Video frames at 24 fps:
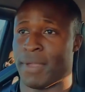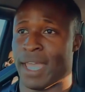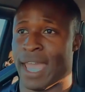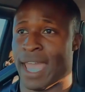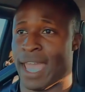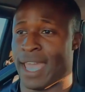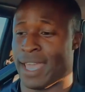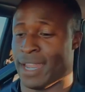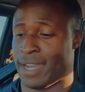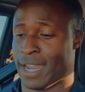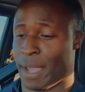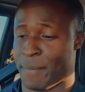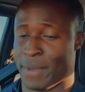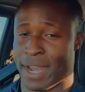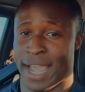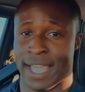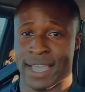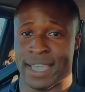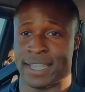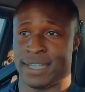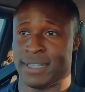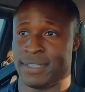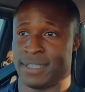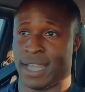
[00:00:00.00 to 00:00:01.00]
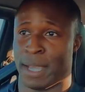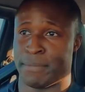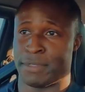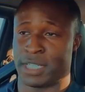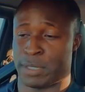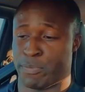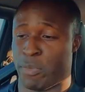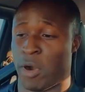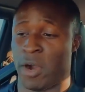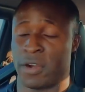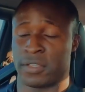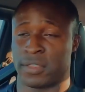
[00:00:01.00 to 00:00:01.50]
And I mean, I'm
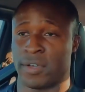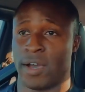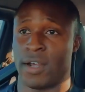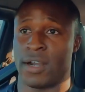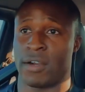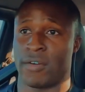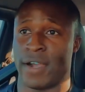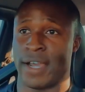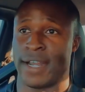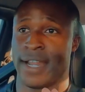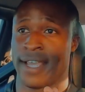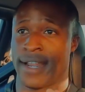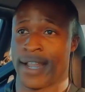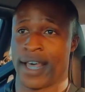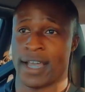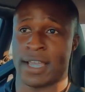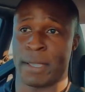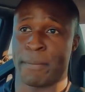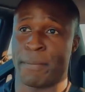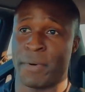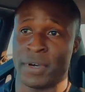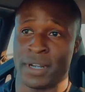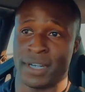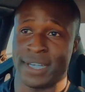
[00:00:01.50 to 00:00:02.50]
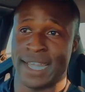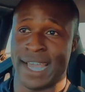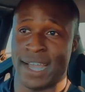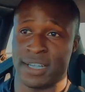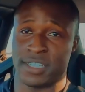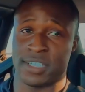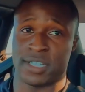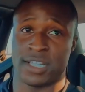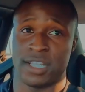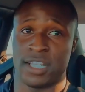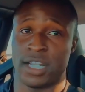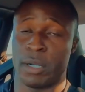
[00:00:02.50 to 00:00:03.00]
just parked auto right now, and I can put it down
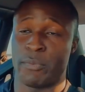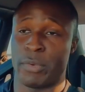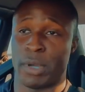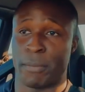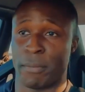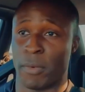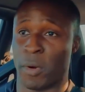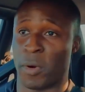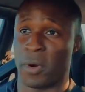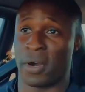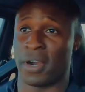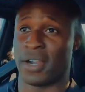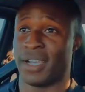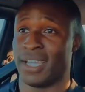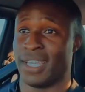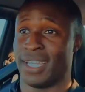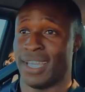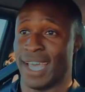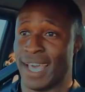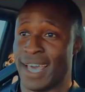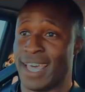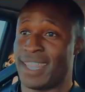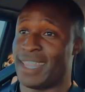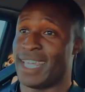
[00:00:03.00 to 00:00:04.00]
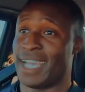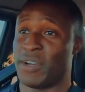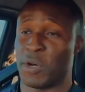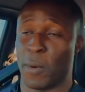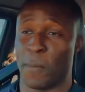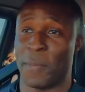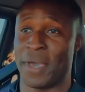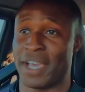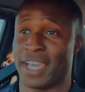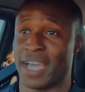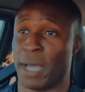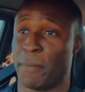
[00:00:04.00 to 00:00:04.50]
just a little bit more, and that thing
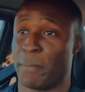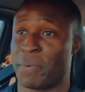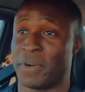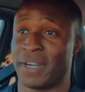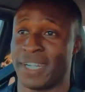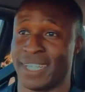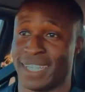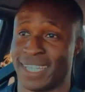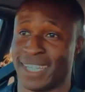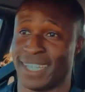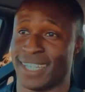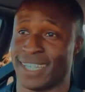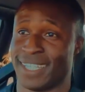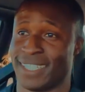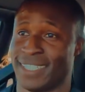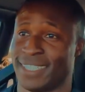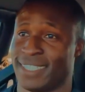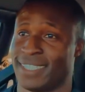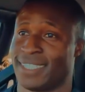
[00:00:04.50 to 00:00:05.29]
will pick up pretty good.